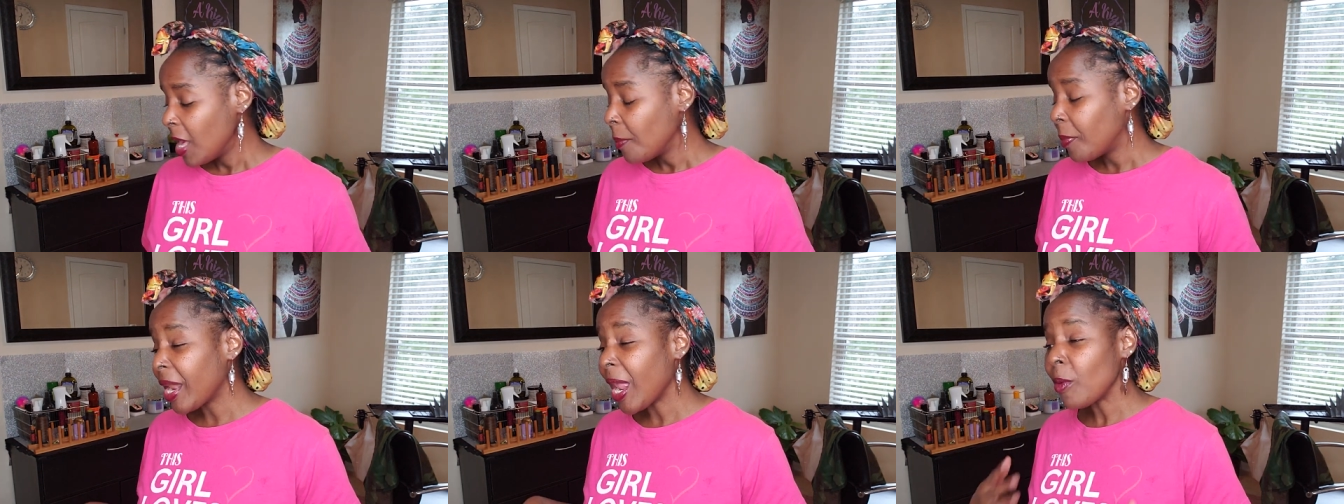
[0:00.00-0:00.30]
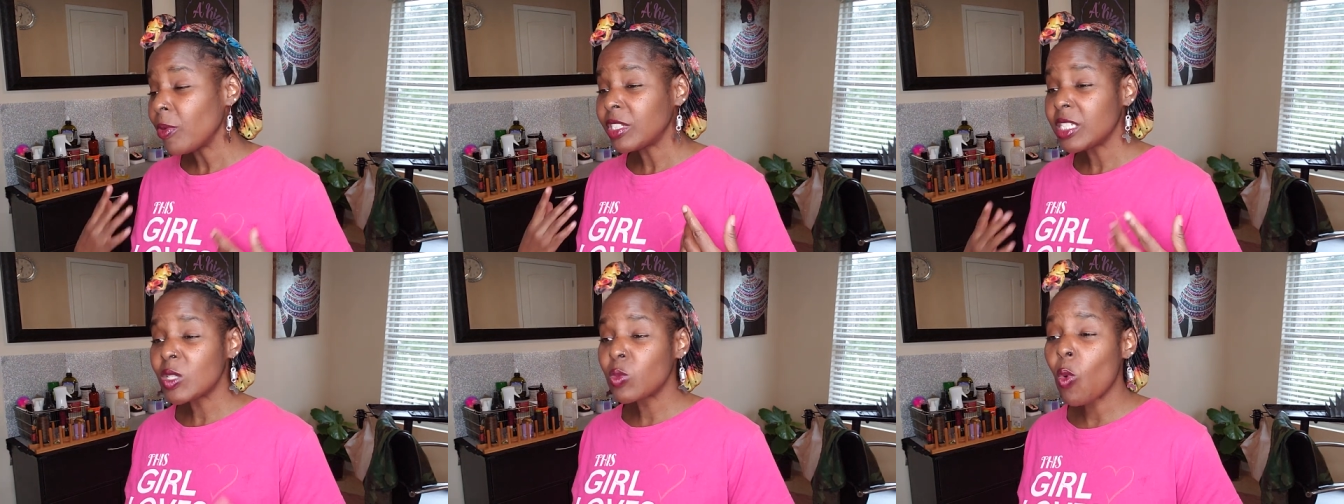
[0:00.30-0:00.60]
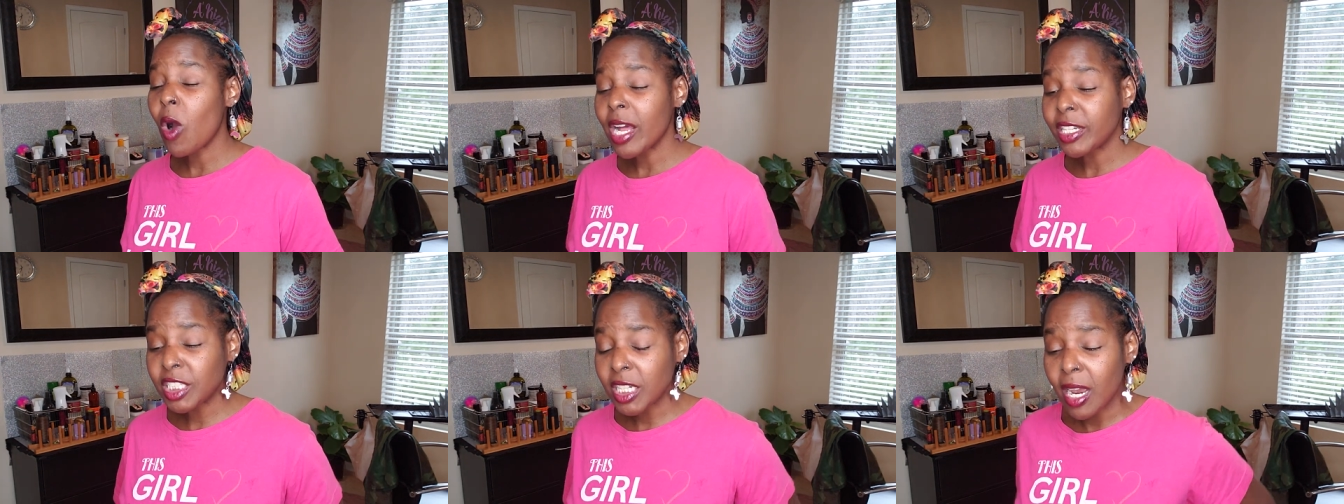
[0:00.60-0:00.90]
But I was just
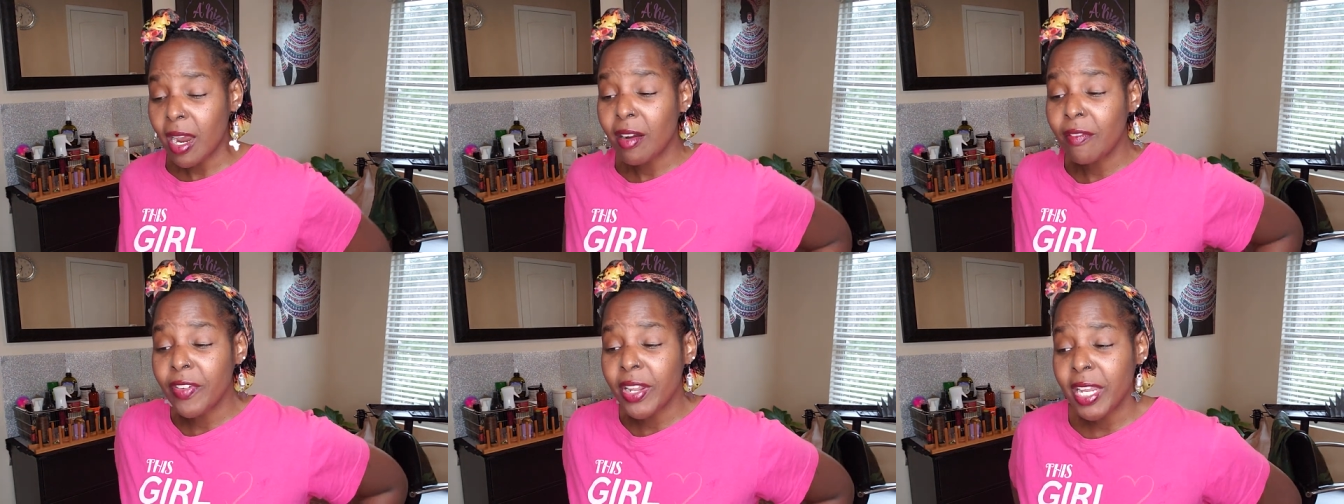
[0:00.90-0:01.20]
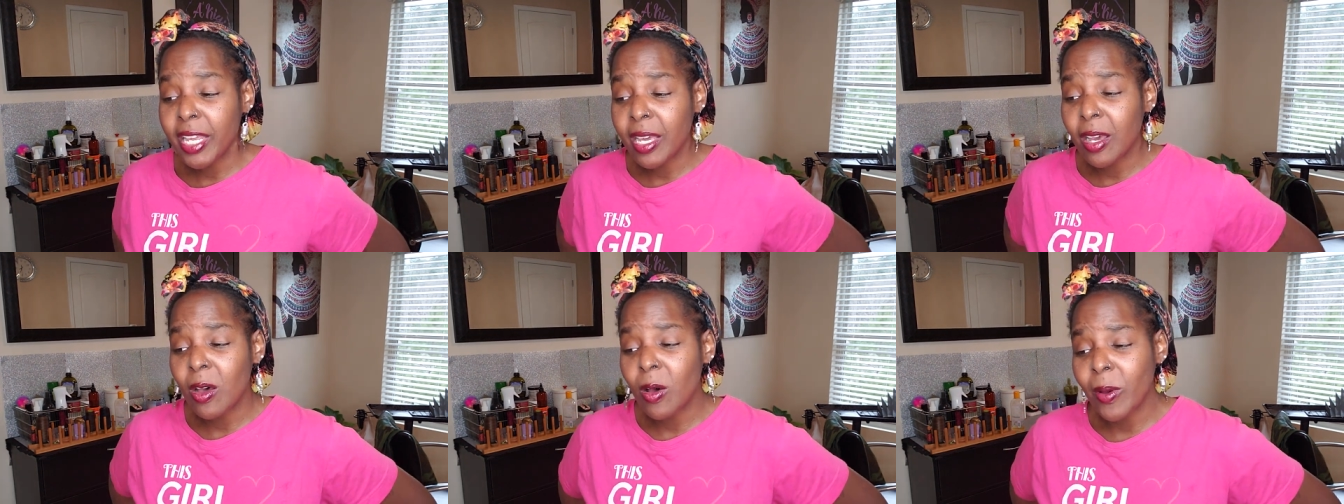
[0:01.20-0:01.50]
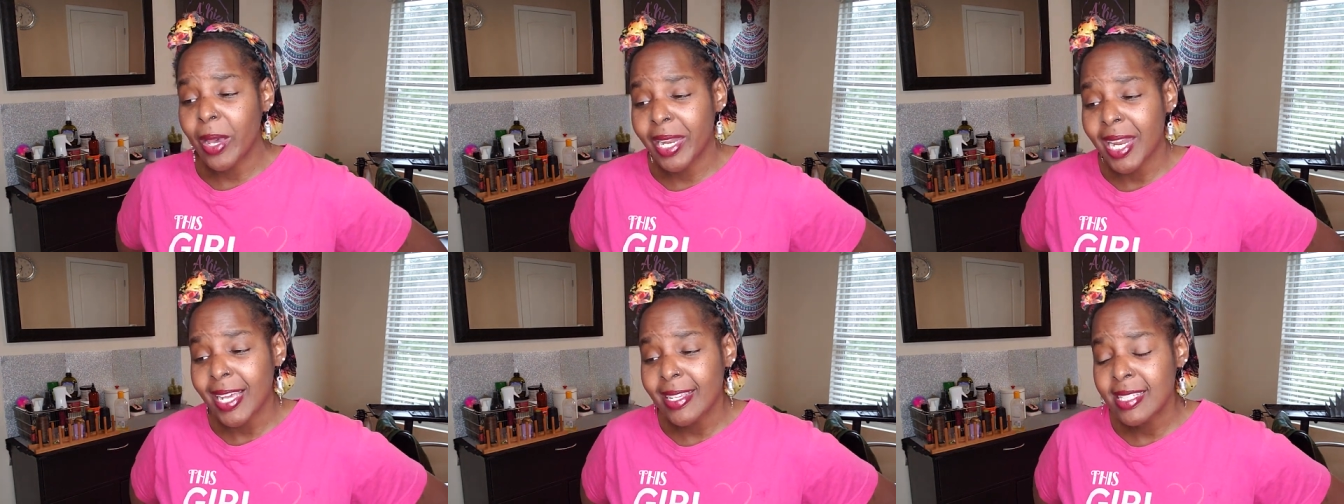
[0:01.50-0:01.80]
watching her
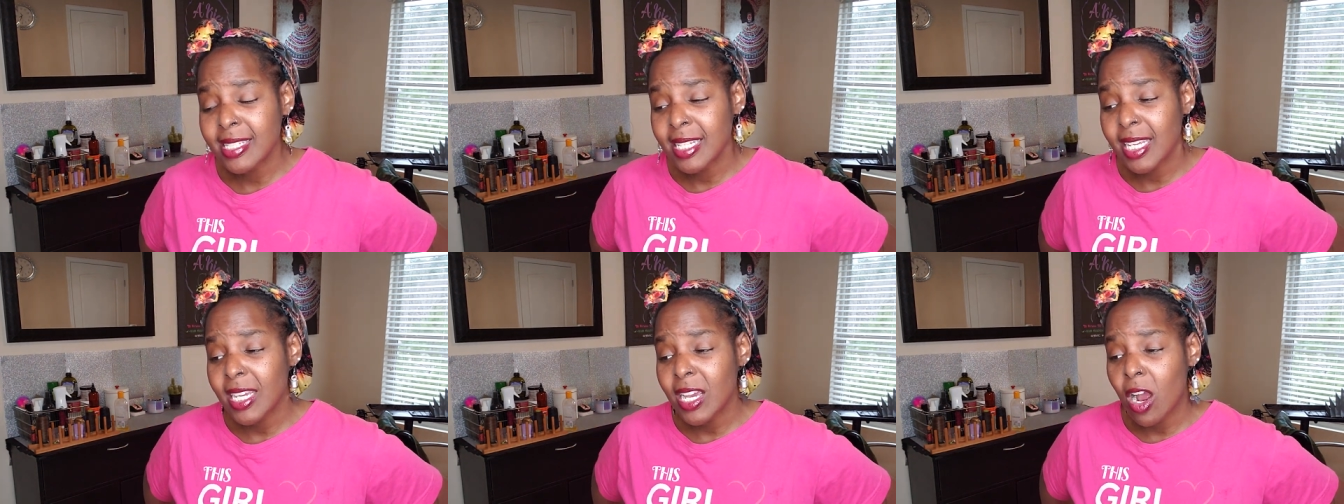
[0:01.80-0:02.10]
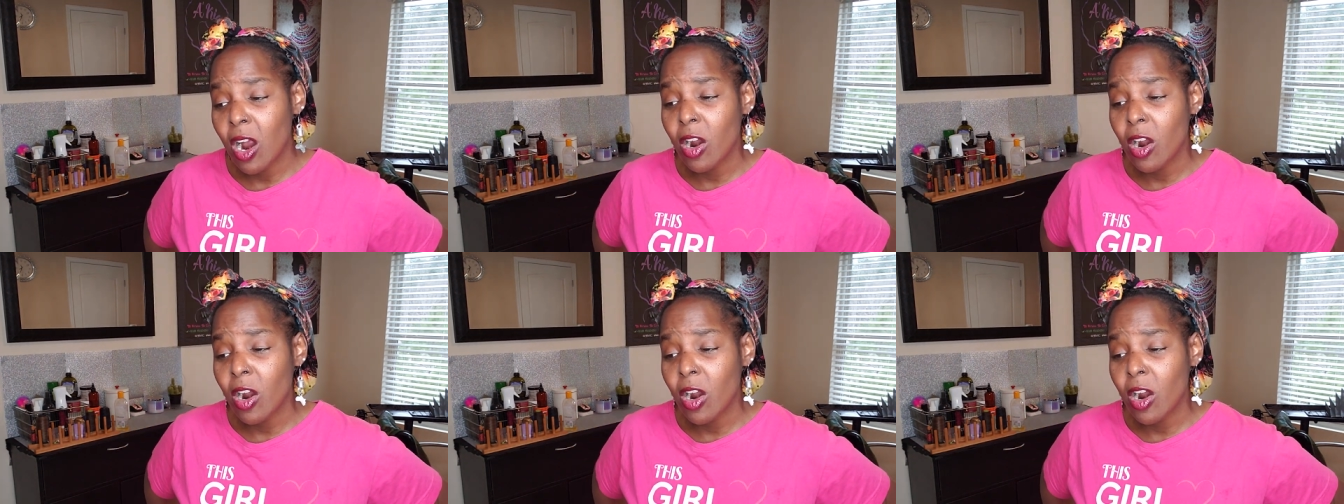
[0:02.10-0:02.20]
video and I seen